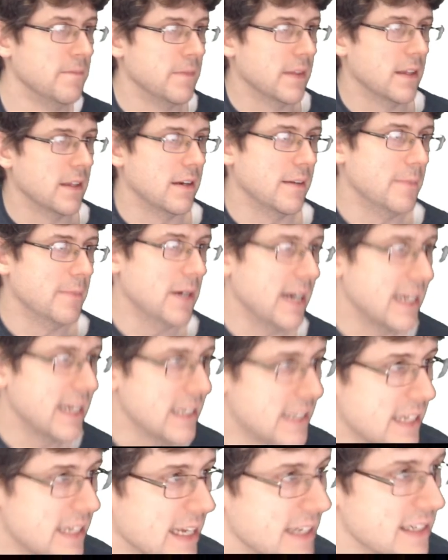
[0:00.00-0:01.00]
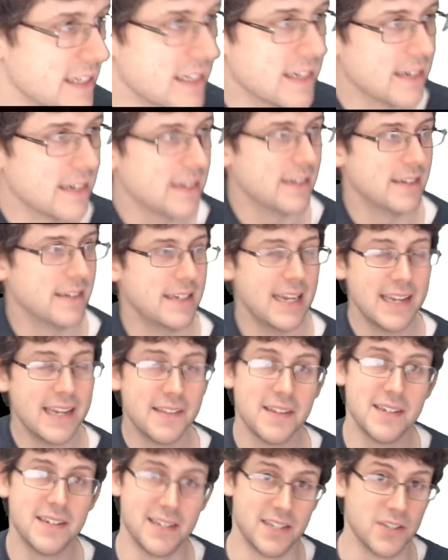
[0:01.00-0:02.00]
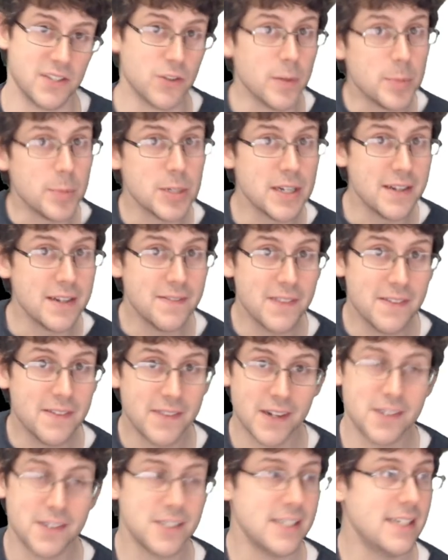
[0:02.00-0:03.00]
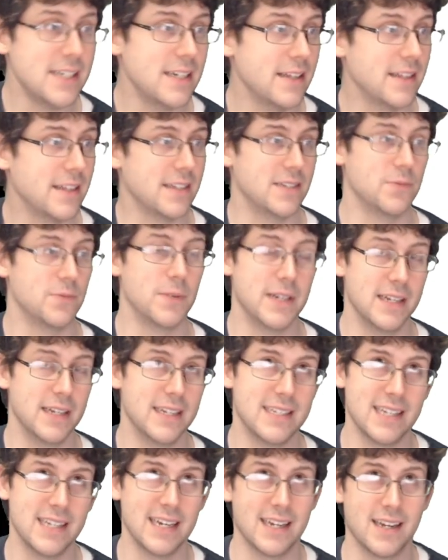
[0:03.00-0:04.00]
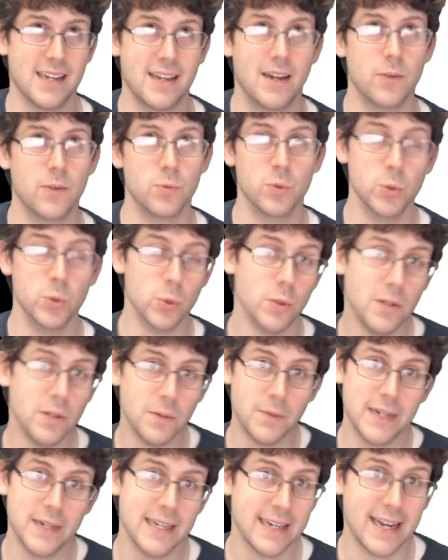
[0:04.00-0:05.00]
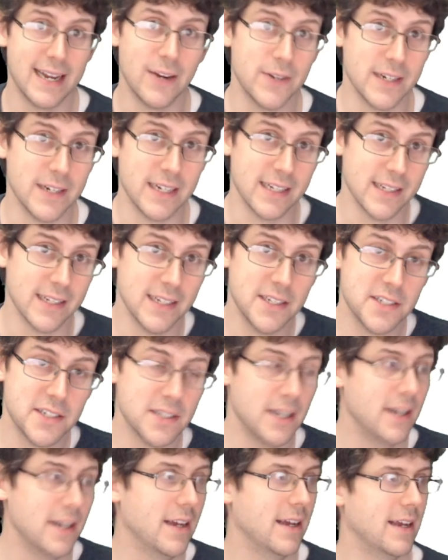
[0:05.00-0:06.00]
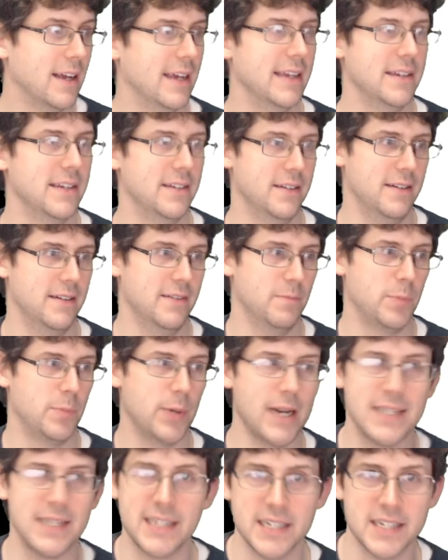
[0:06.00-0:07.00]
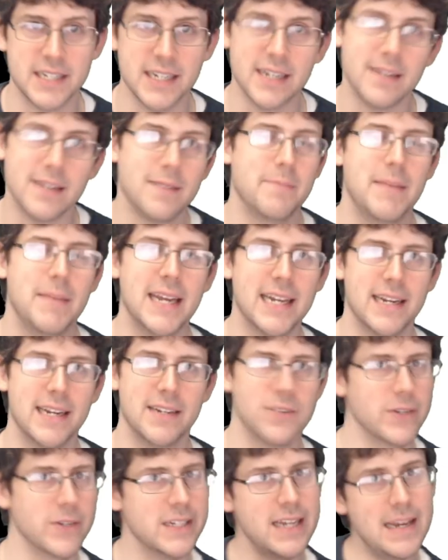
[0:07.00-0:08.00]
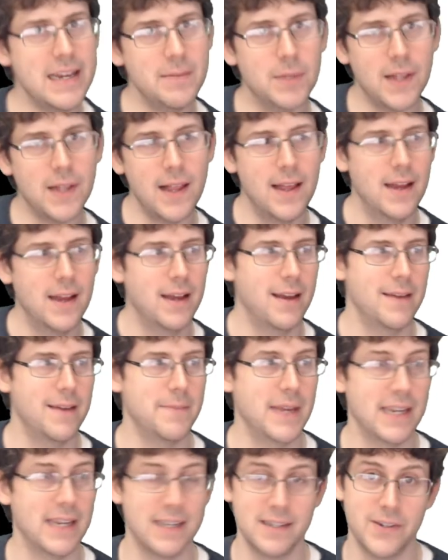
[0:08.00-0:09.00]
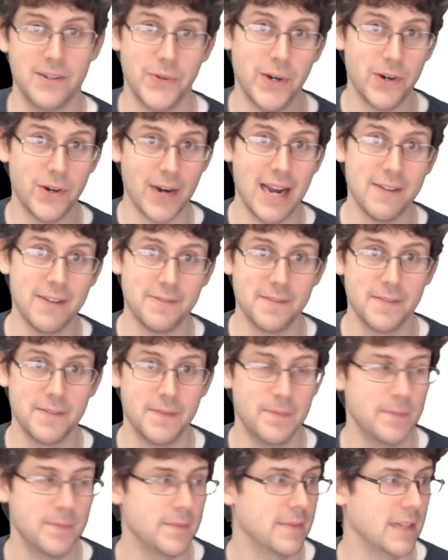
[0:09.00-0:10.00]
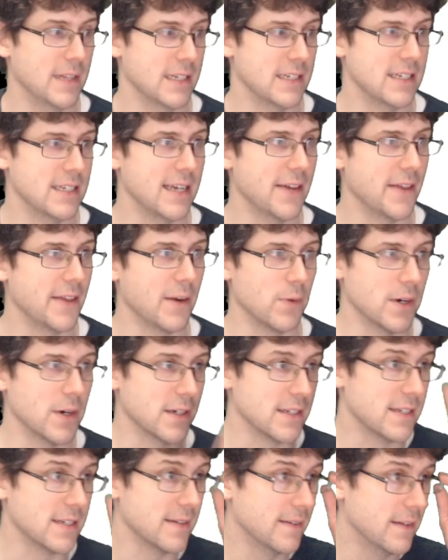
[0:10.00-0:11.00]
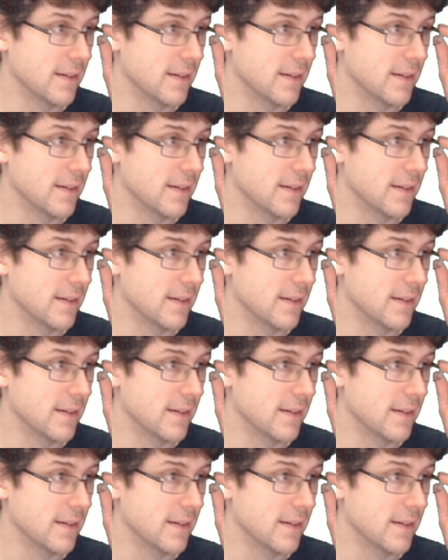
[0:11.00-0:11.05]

Number 8 says, take the description of the function, it's like a rule written out in English, and process it. Make it into a table and make it into a graph. Let's see how that works.